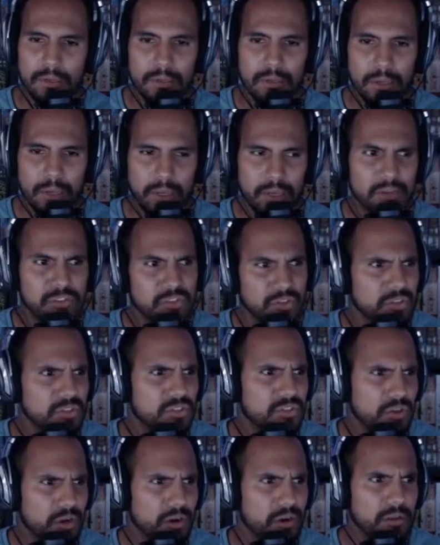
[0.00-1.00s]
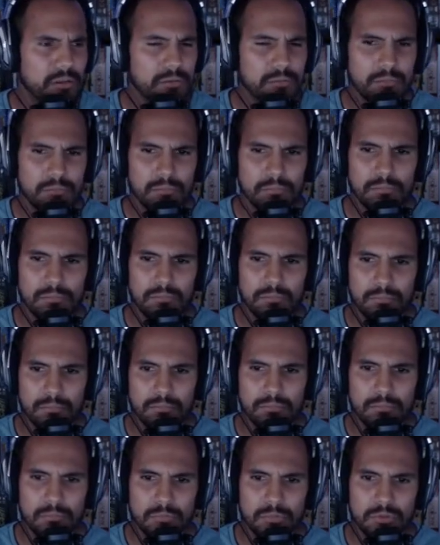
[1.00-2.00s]
And it's a good starting
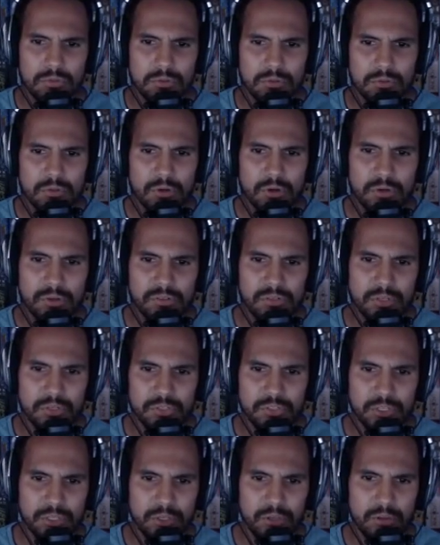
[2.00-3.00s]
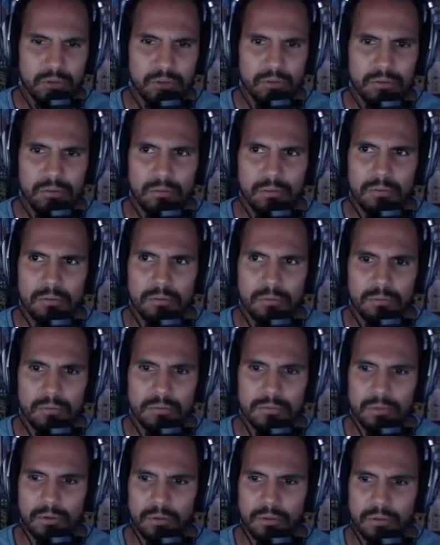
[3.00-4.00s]
synergy.
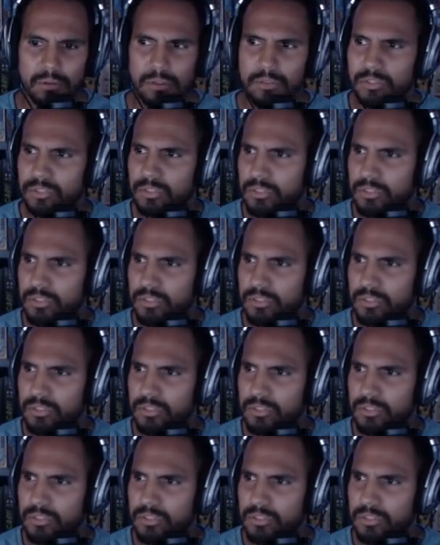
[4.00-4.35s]
So let's just